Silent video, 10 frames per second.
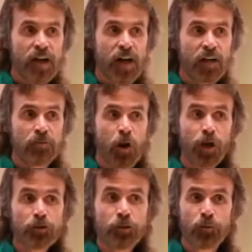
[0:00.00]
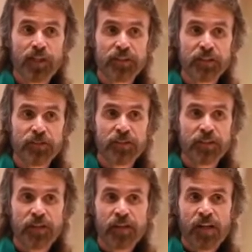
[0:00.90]
a larger rendition
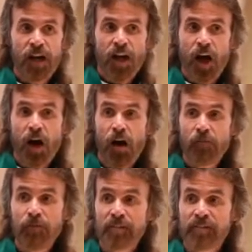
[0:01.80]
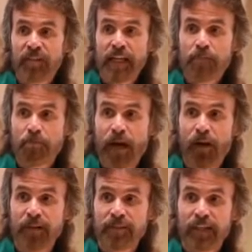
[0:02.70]
of St.
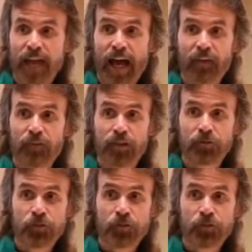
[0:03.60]
Mary's Catholic